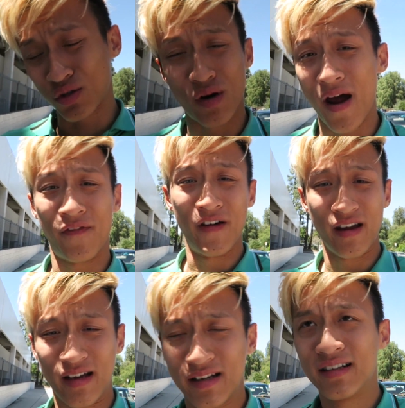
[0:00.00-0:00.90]

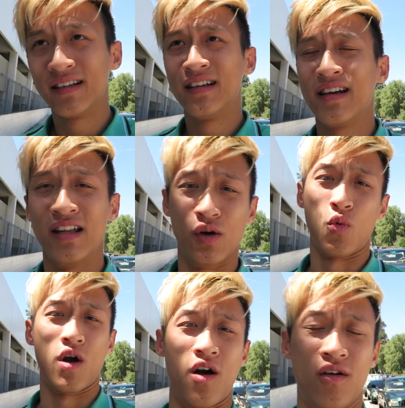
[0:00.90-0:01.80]
traffic in the
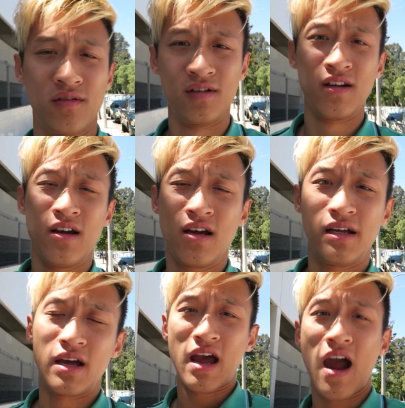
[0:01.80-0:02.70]
world.
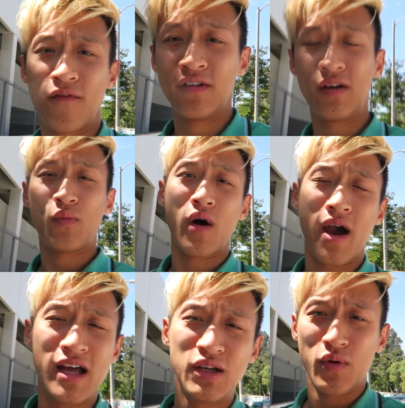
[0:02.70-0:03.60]
Anywhere,
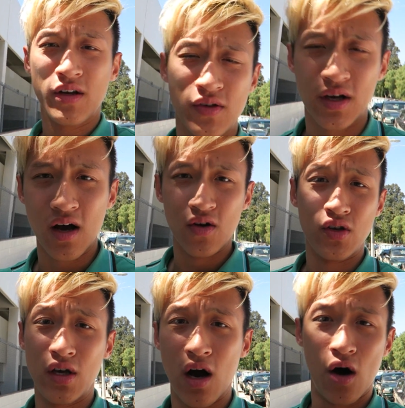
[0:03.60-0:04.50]
anywhere you go,
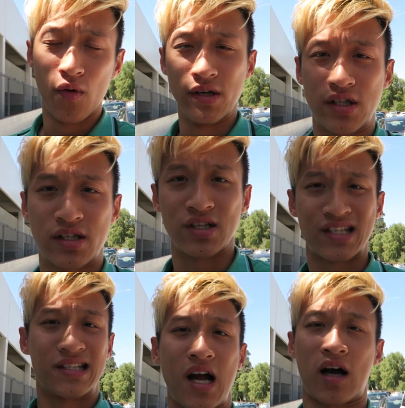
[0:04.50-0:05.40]
you're always
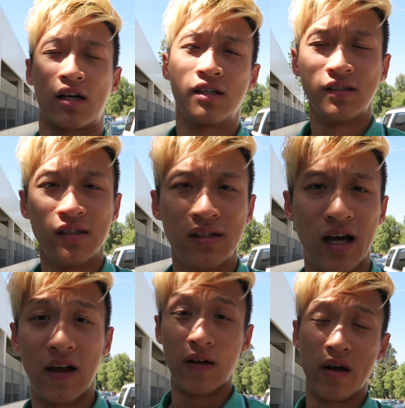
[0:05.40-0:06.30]
just stuck.
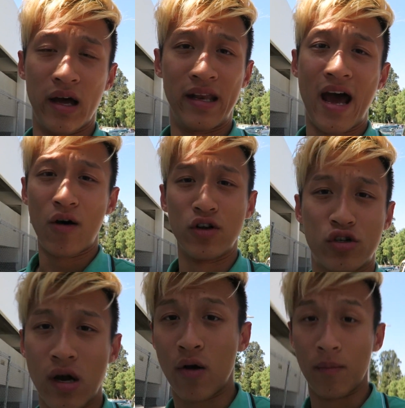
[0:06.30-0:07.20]
Like, an hour
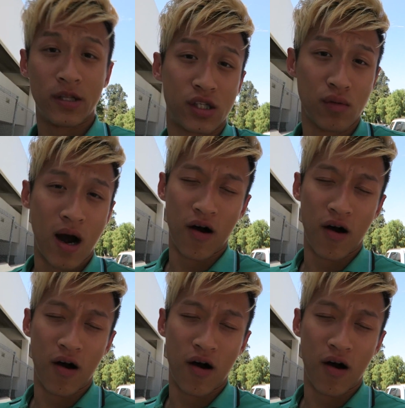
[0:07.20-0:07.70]
drive will be two